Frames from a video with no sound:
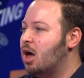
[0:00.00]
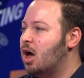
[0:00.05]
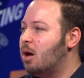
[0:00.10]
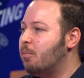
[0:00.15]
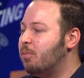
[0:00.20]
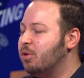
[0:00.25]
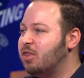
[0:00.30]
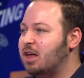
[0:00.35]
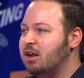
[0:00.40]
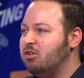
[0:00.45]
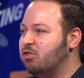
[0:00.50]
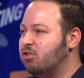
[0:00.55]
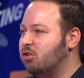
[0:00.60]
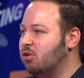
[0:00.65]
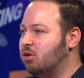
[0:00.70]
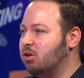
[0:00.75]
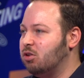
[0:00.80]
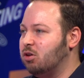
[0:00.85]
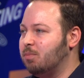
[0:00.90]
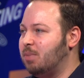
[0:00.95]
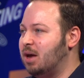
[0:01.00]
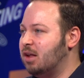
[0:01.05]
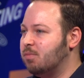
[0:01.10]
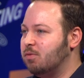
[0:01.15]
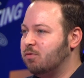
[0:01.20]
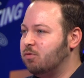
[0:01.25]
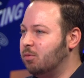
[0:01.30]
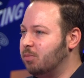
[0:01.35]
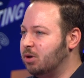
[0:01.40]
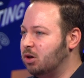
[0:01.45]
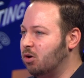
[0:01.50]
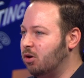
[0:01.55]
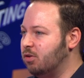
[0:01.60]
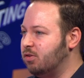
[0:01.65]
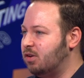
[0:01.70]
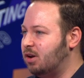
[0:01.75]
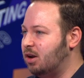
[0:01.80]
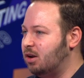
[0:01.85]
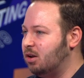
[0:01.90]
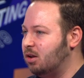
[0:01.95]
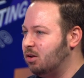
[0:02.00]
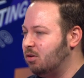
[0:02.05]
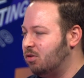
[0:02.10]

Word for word: Uh, but then just look at your best performing content.